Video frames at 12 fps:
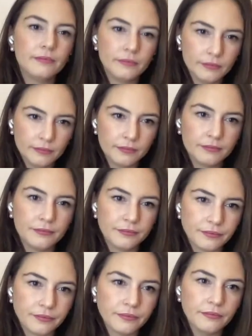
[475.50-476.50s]

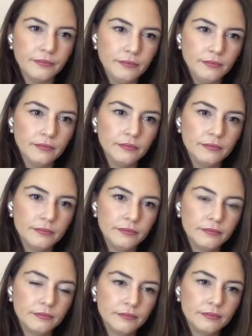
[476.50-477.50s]

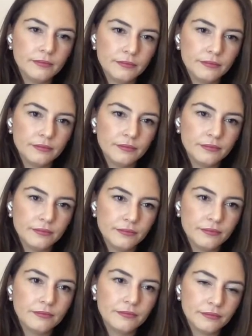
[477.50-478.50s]

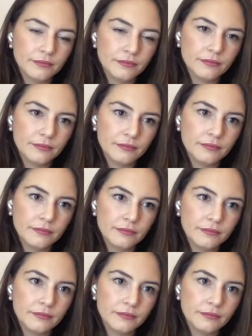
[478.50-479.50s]

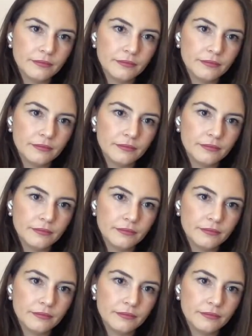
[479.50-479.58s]
(silent)